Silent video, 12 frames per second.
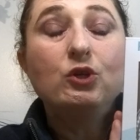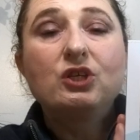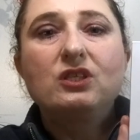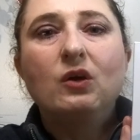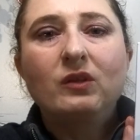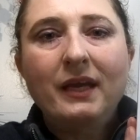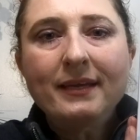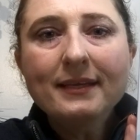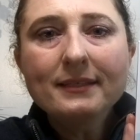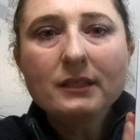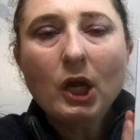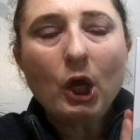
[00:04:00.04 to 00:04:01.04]
you just don't like
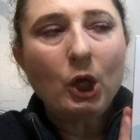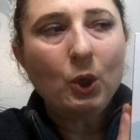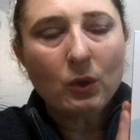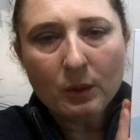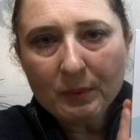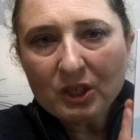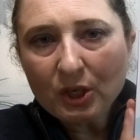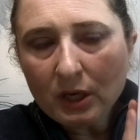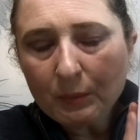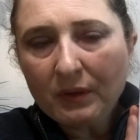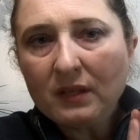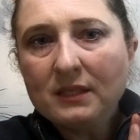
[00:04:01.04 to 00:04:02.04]
it, you can return
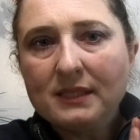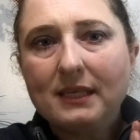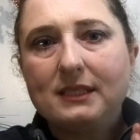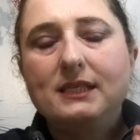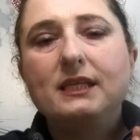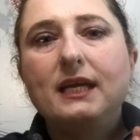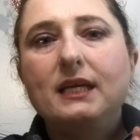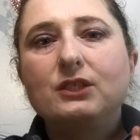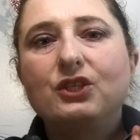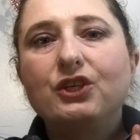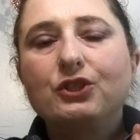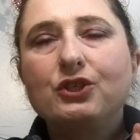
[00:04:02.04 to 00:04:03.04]
it within 60
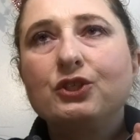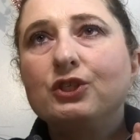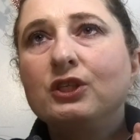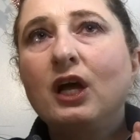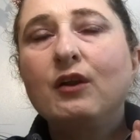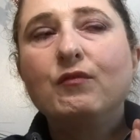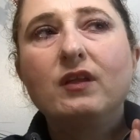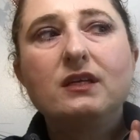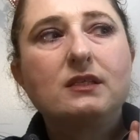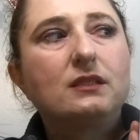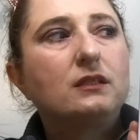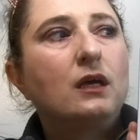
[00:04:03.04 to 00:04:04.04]
days. There's none of
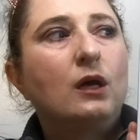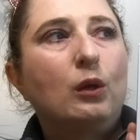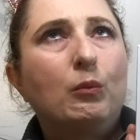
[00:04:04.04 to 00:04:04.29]
this,